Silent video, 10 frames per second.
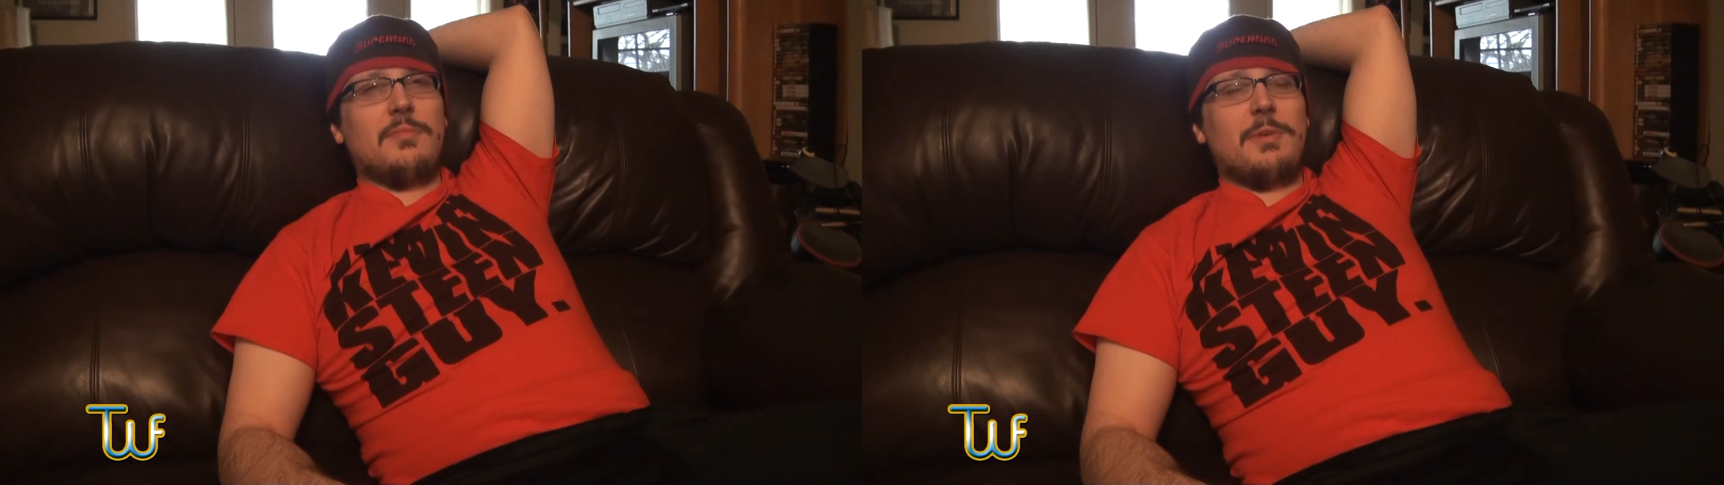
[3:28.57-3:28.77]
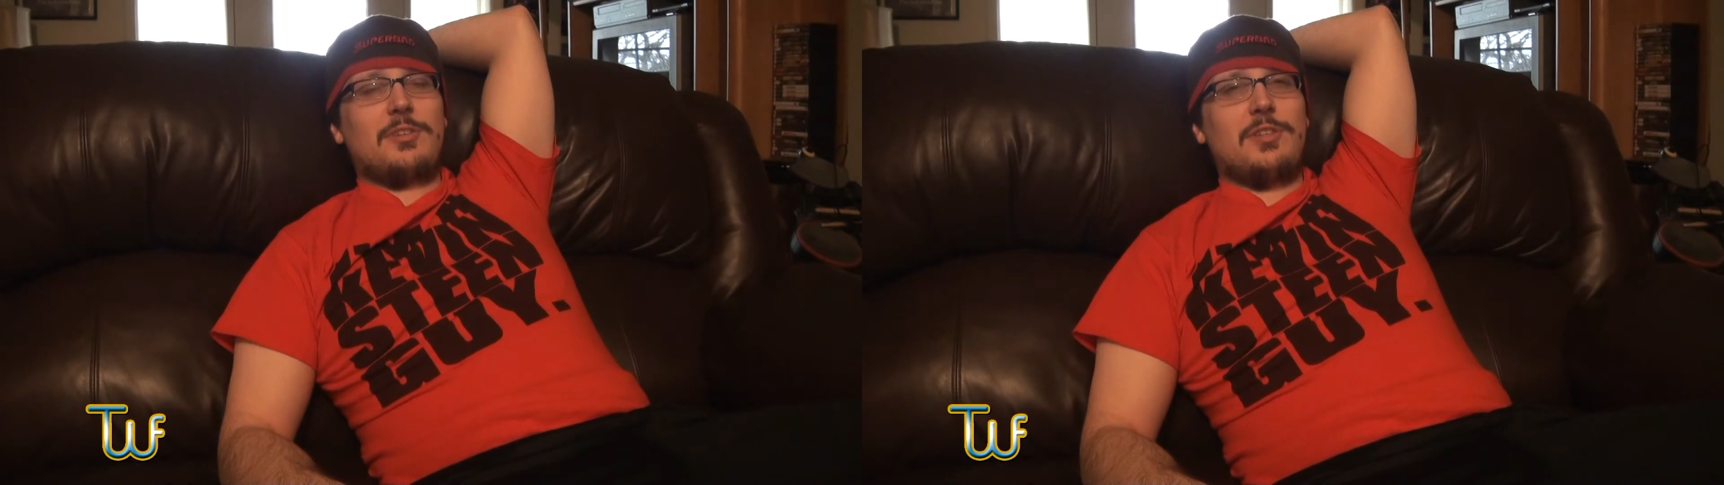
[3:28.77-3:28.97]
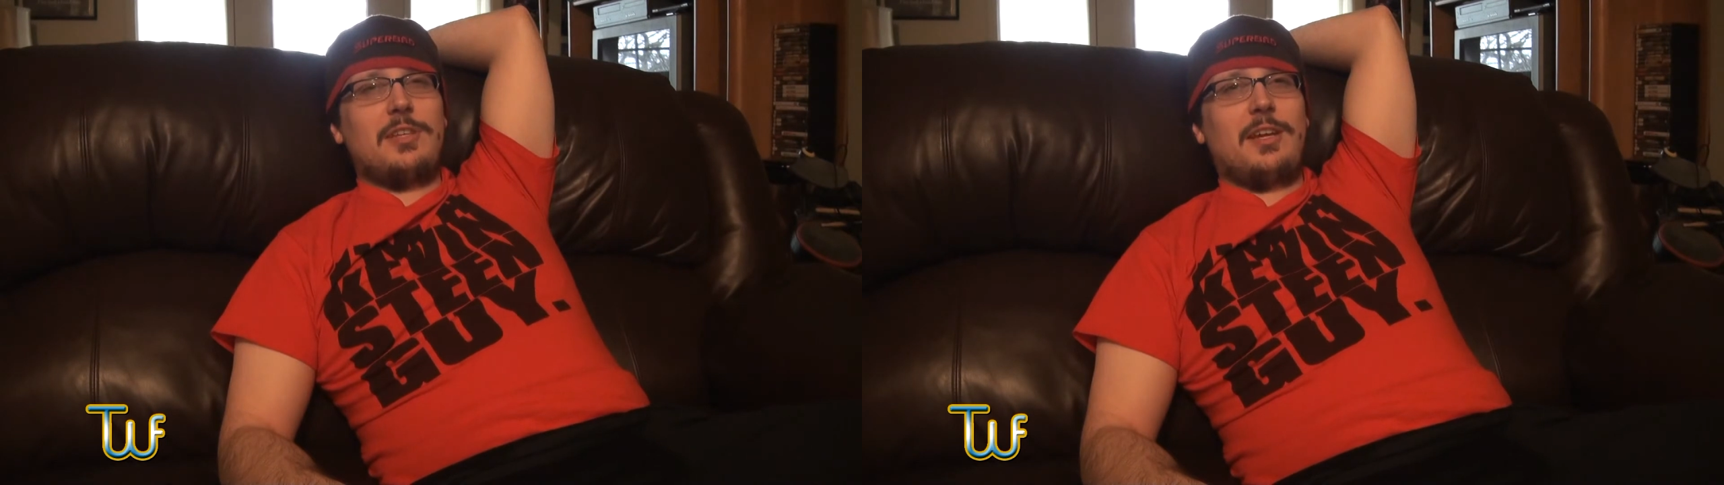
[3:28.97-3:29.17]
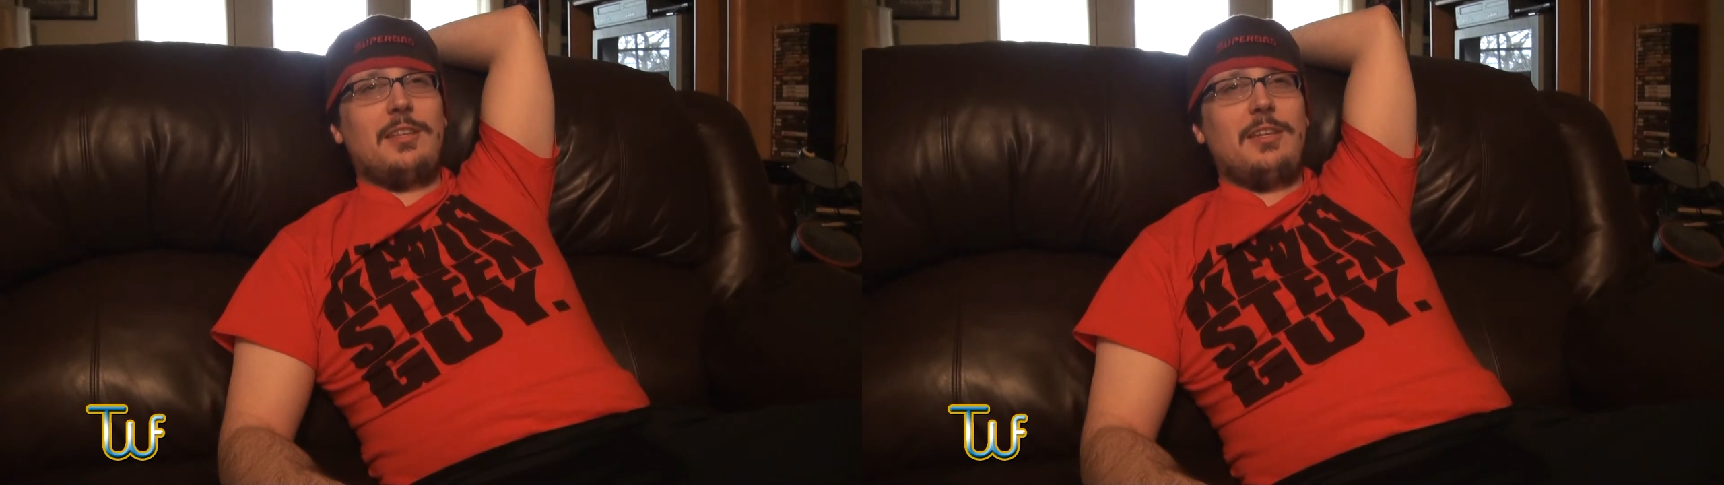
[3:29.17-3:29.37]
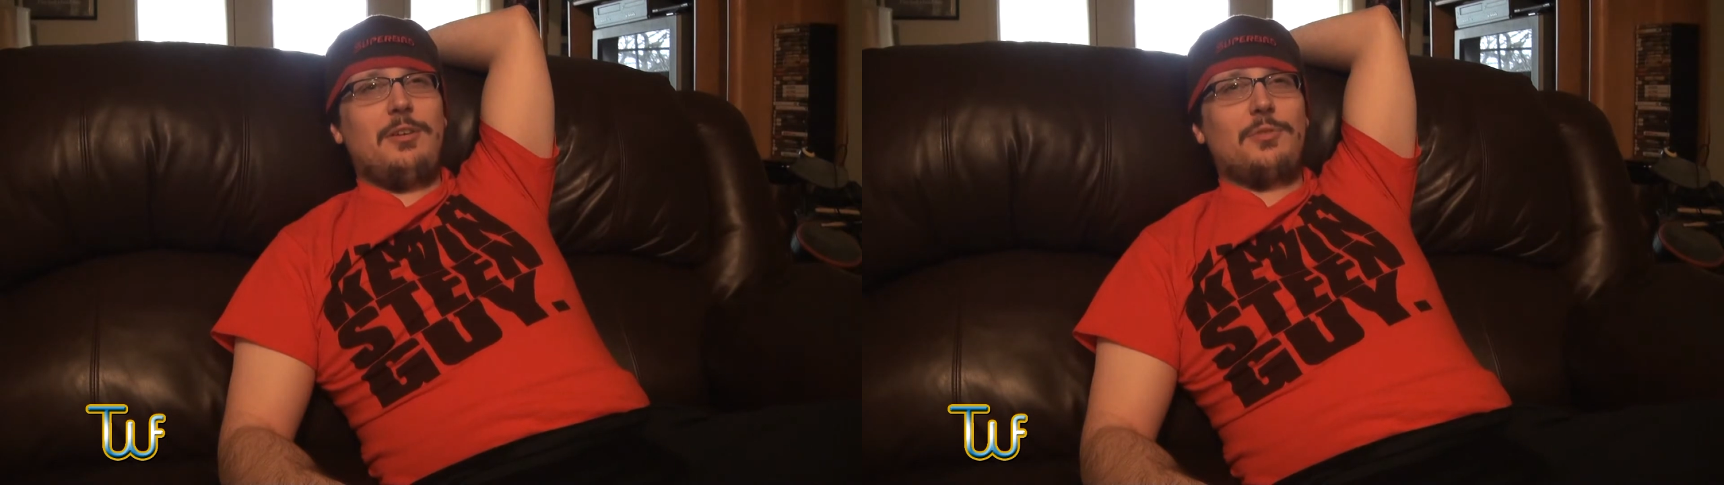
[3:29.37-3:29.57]
I'm actually digging
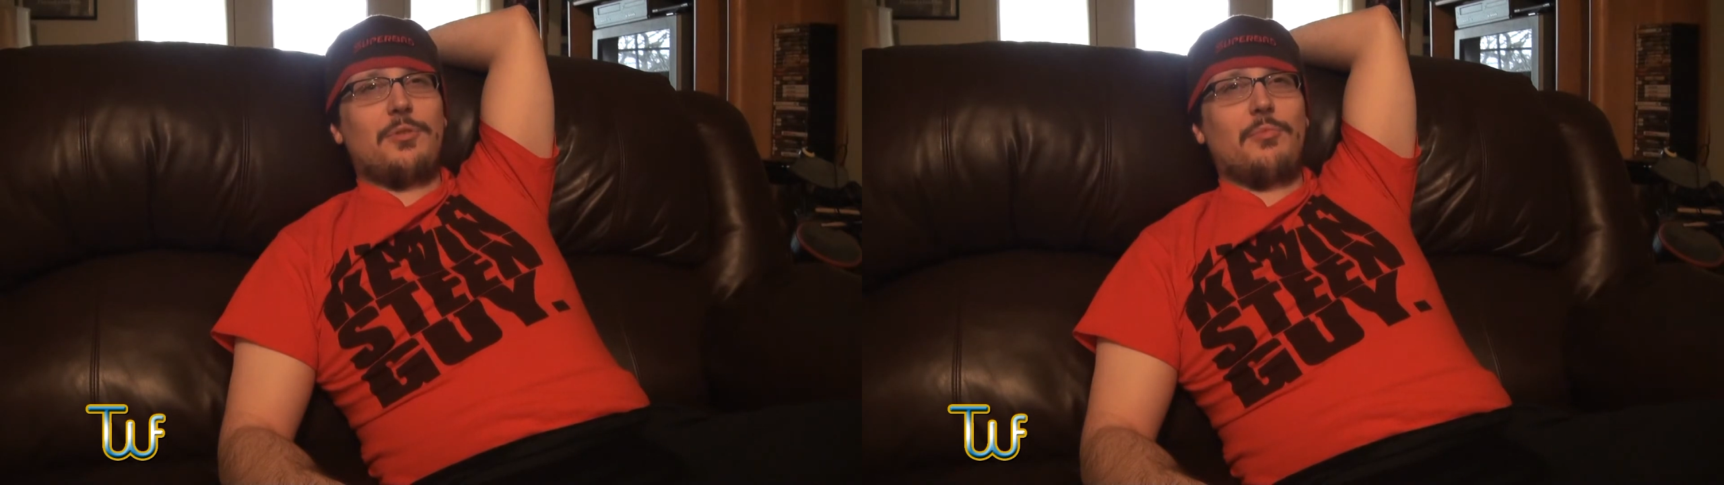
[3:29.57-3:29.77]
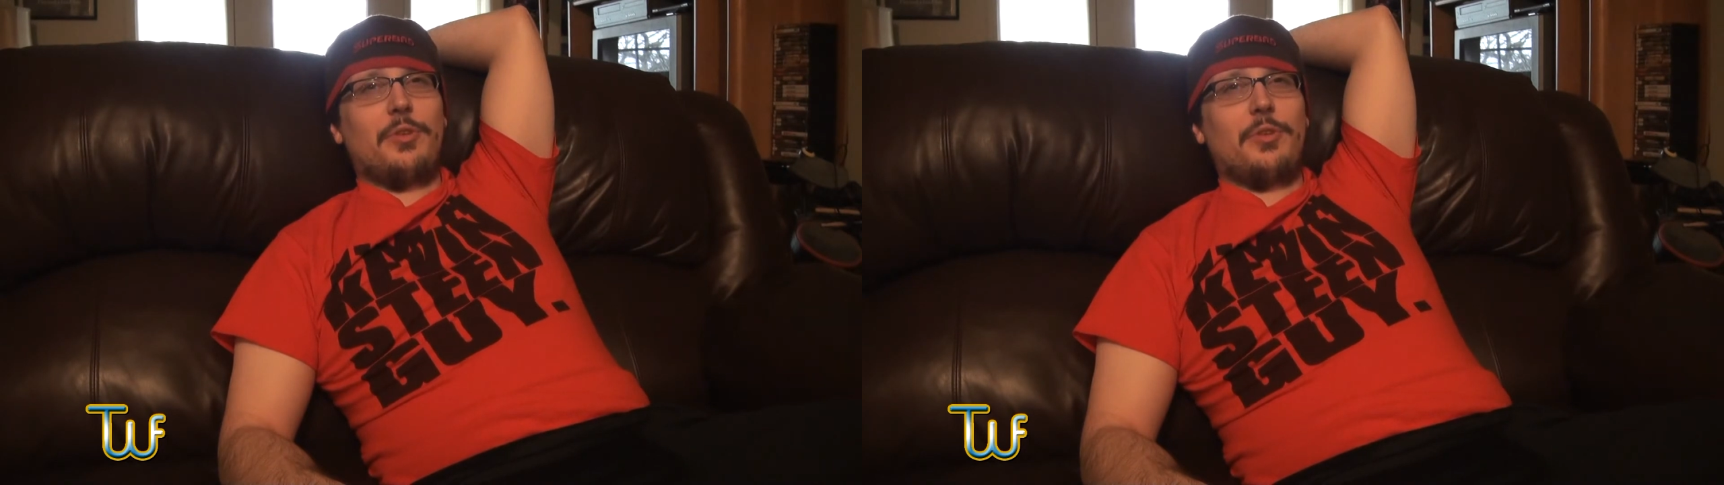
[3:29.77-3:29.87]
the heel turn